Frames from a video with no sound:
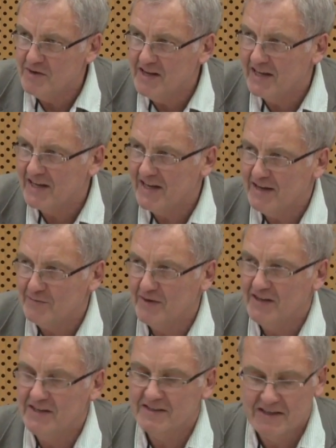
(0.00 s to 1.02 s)
read it
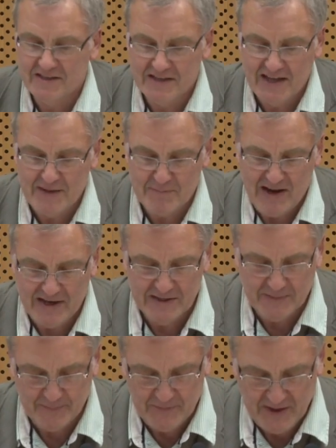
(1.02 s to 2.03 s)
carefully and get back
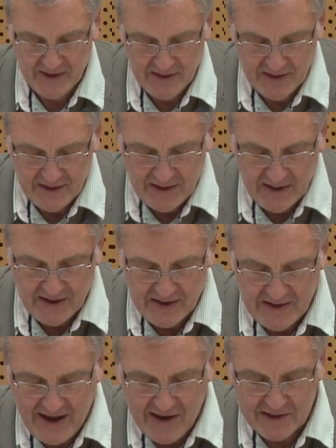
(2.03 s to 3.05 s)
to them.
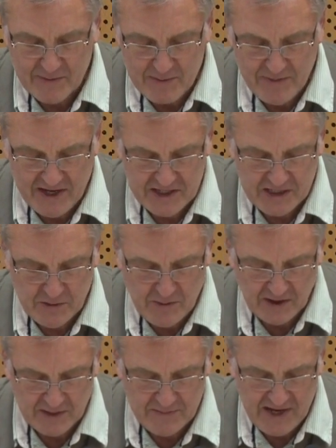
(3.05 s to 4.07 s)
Now it's my pleasure to
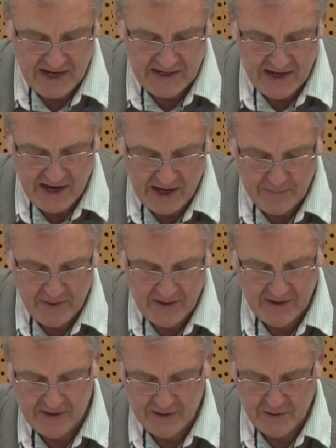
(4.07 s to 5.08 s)
welcome Jan
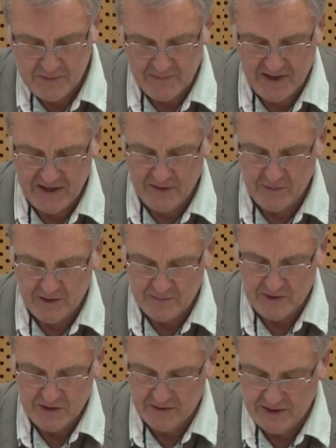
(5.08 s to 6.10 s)
Jarab, who many of you
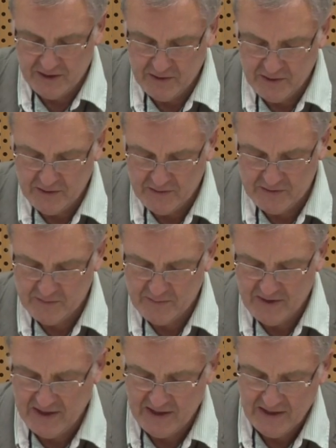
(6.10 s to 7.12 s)
I'm sure know, who is
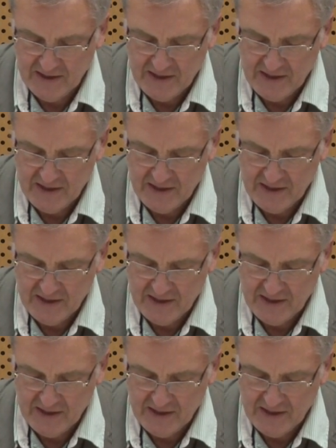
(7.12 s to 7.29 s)
from the